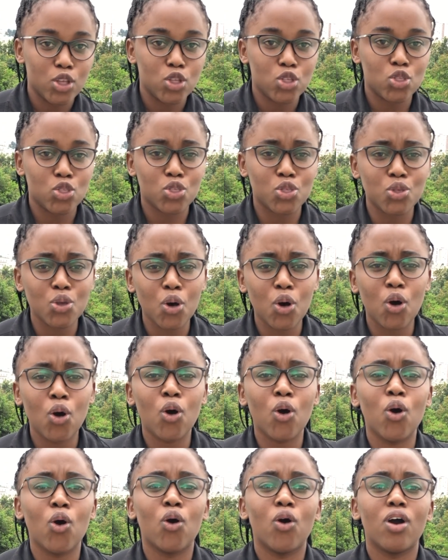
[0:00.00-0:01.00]

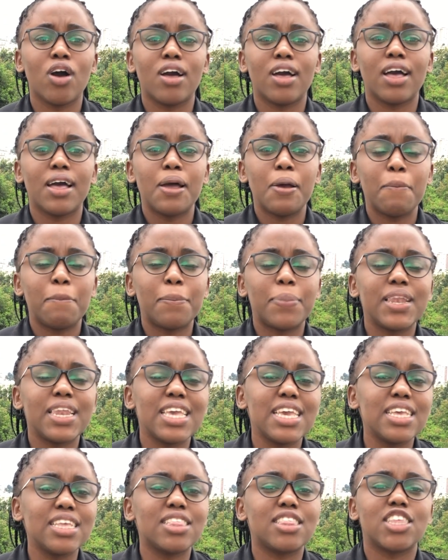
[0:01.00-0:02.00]
So
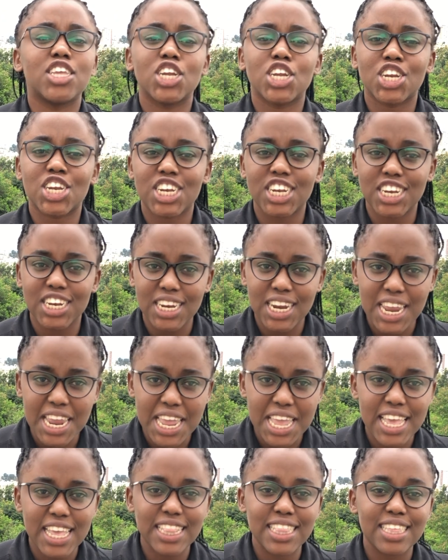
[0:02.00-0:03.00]
please
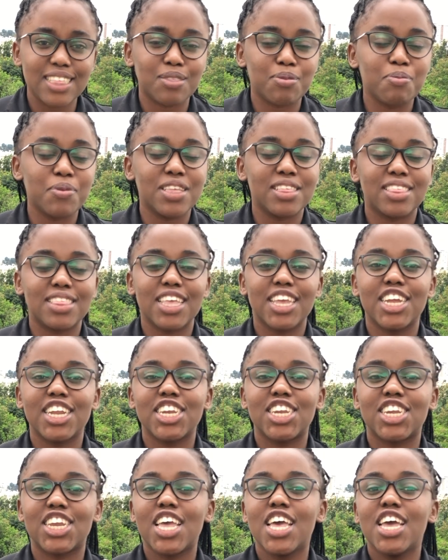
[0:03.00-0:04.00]
share this message,